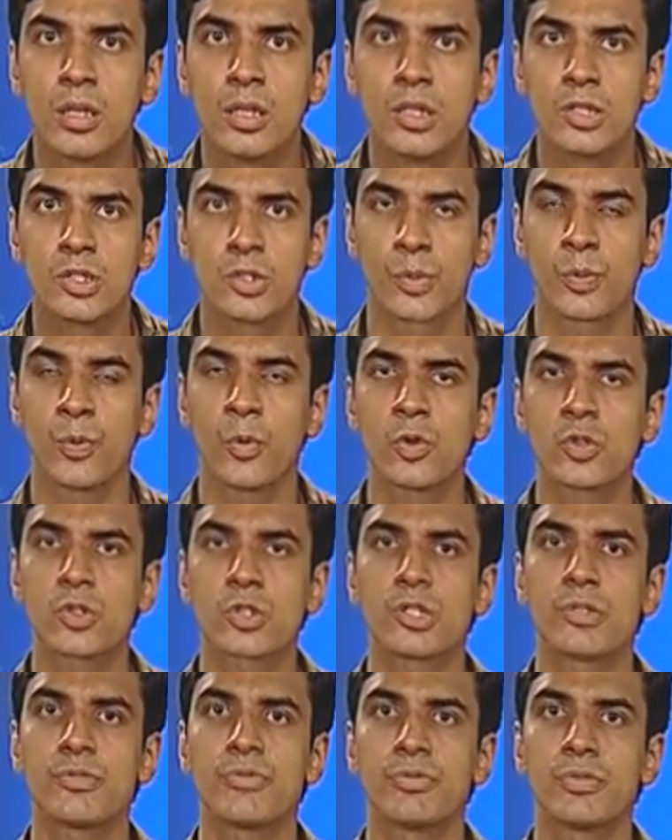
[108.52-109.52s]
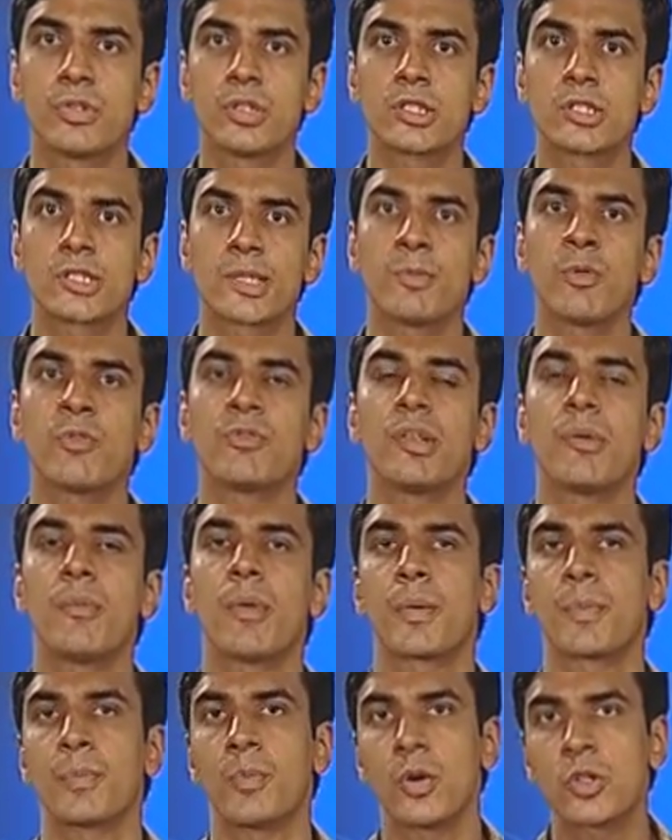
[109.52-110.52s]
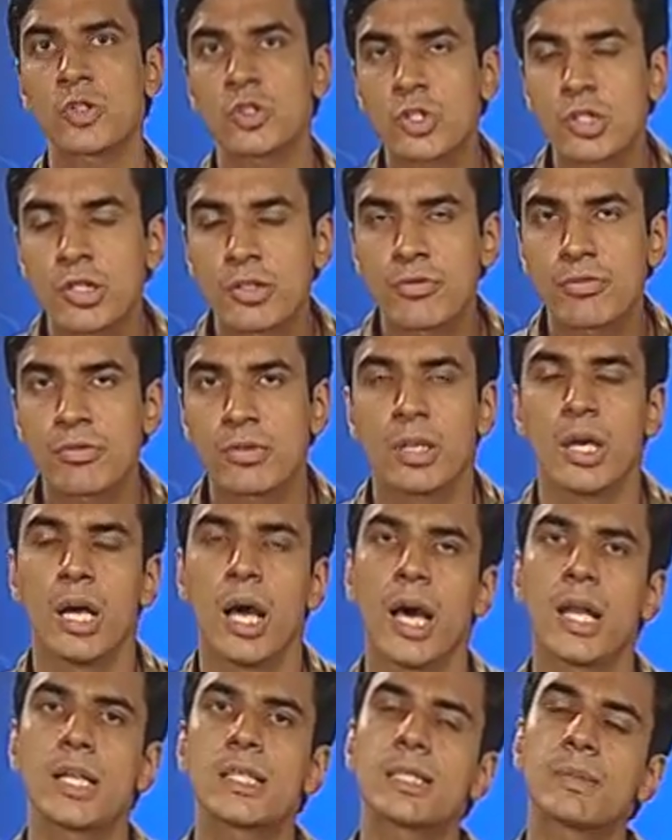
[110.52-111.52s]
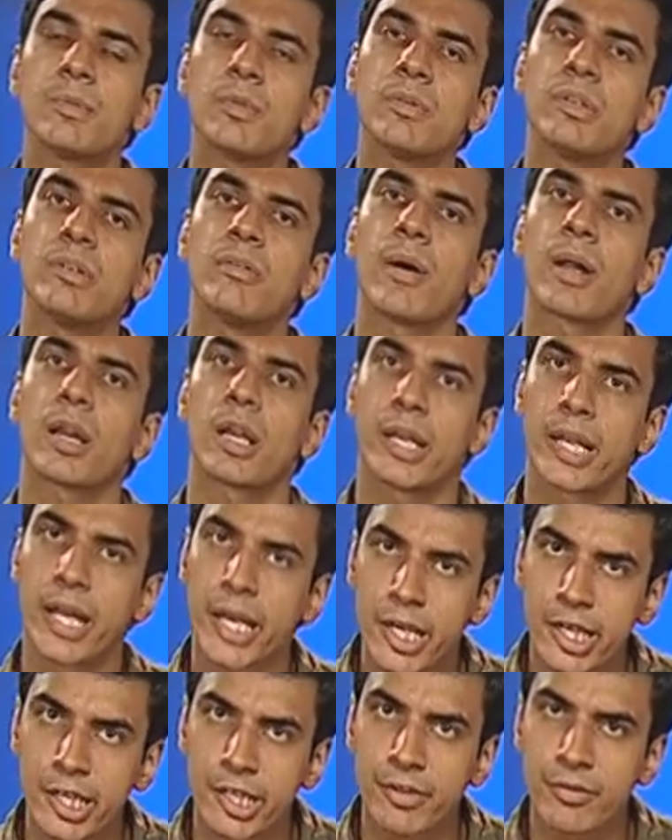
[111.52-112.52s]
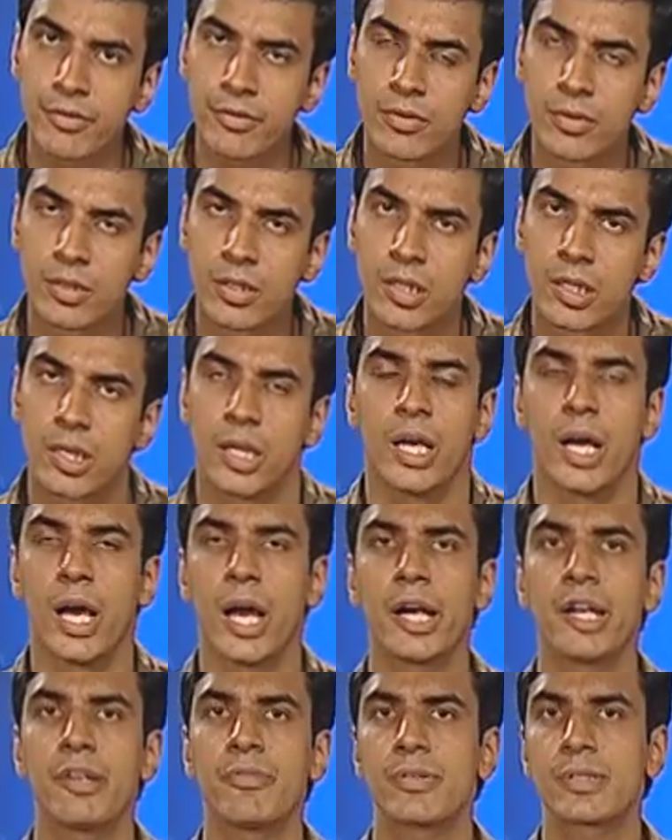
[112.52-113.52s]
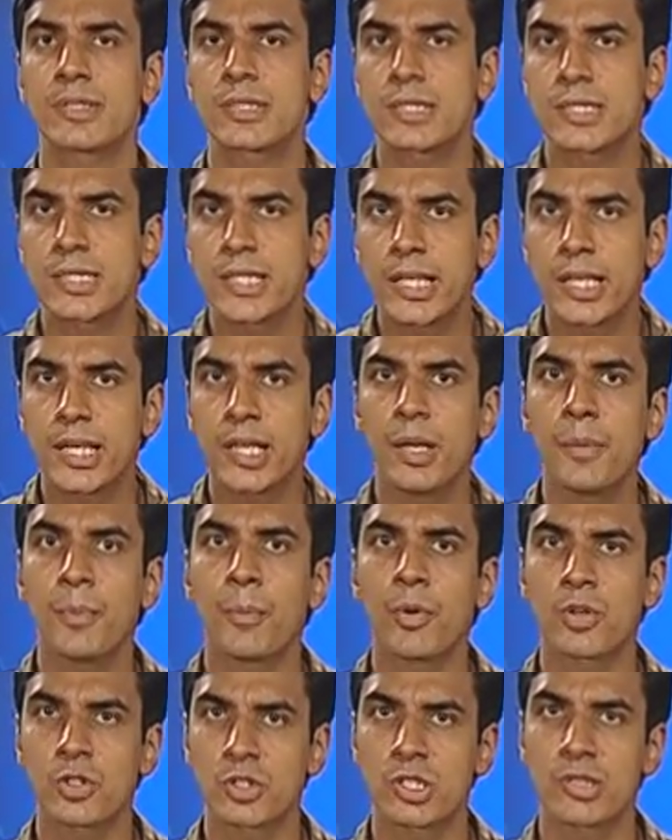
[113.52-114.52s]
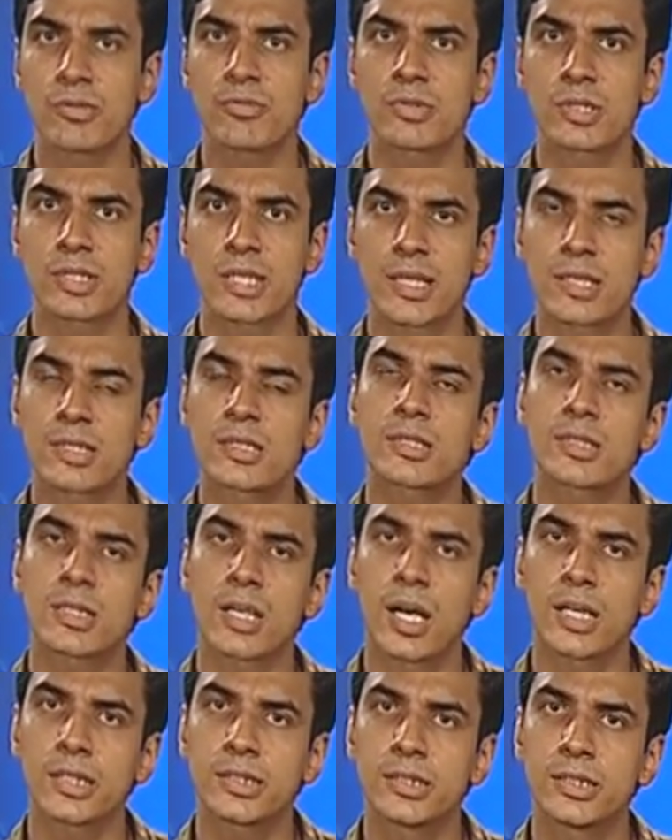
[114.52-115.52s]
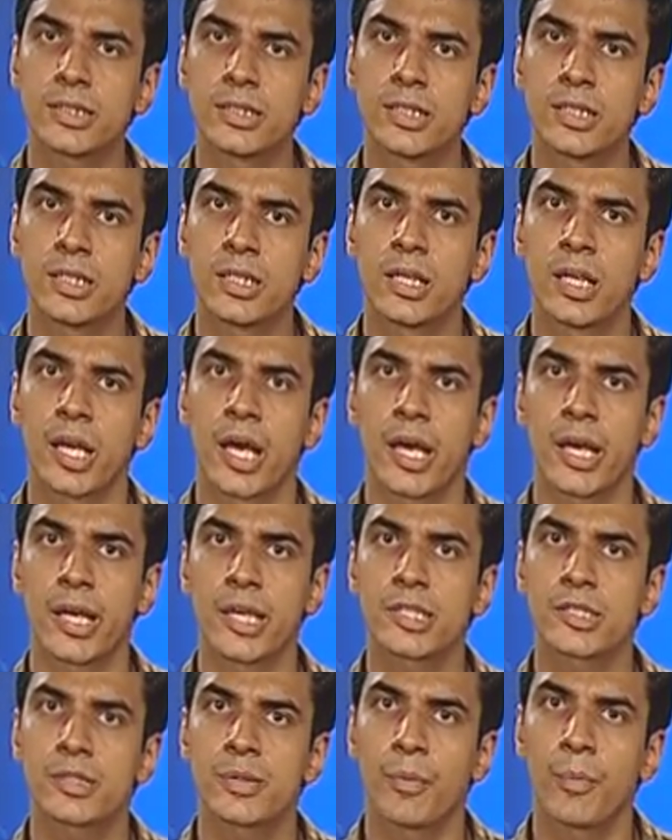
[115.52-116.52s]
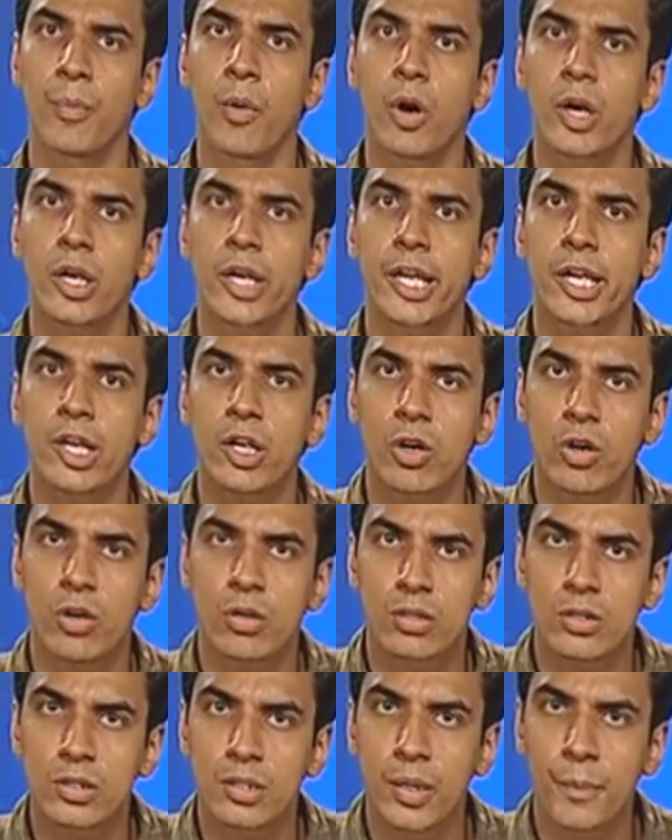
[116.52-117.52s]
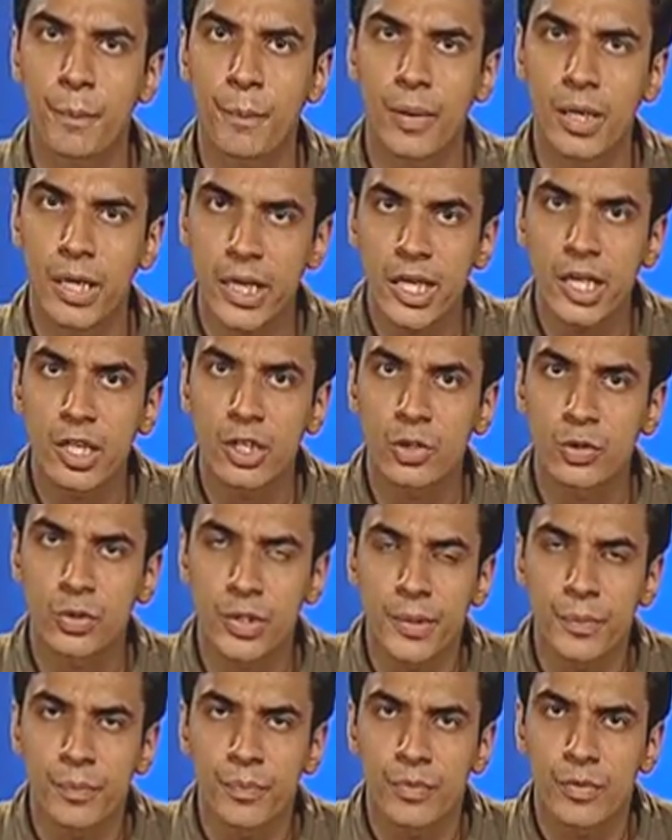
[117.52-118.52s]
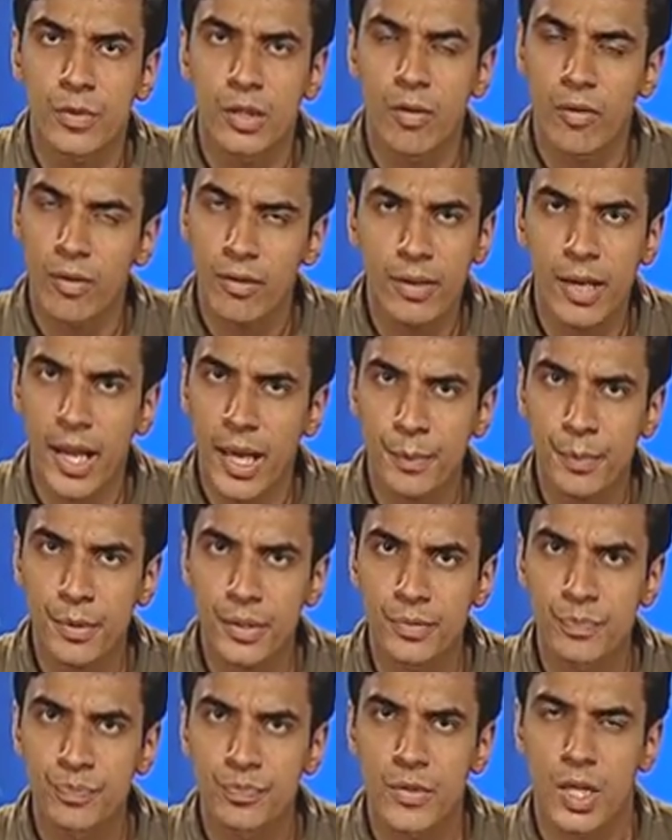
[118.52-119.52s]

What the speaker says: Suppose if some of them are positive and some of them are negative, and if a single positive test charge is brought in near to them, what will happen?